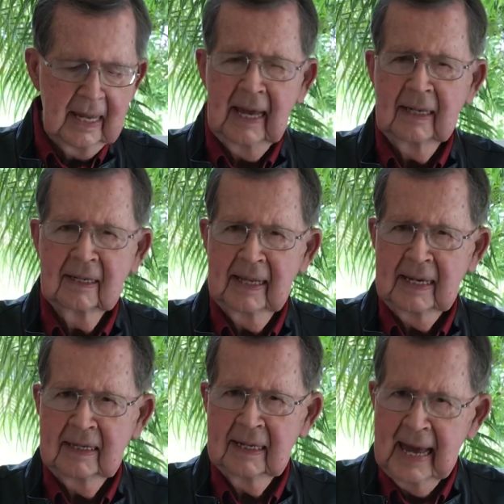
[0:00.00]
and
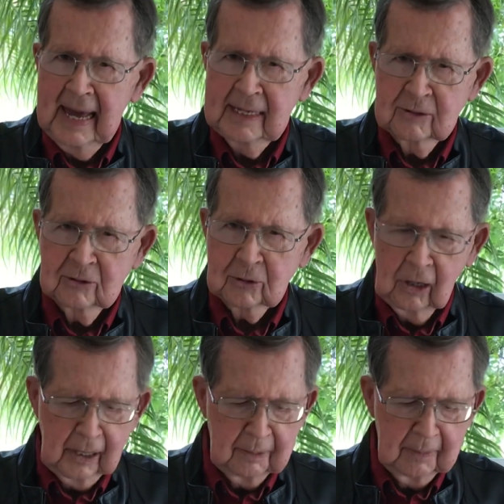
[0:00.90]
laid hands
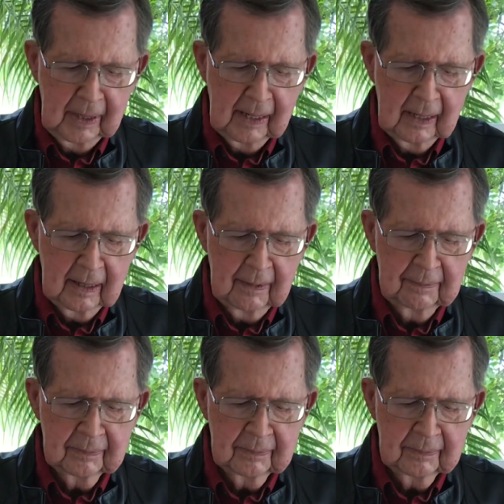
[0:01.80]
on me.